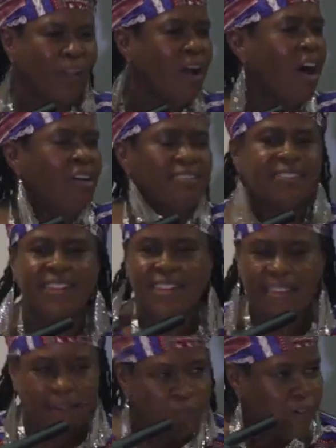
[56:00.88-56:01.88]
We can't
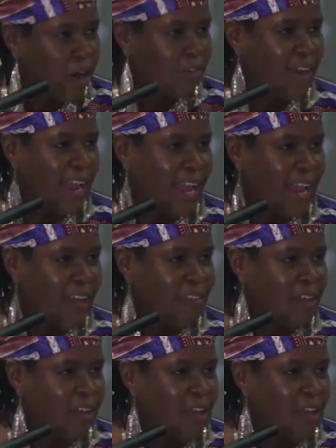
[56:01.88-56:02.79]
see that far ahead.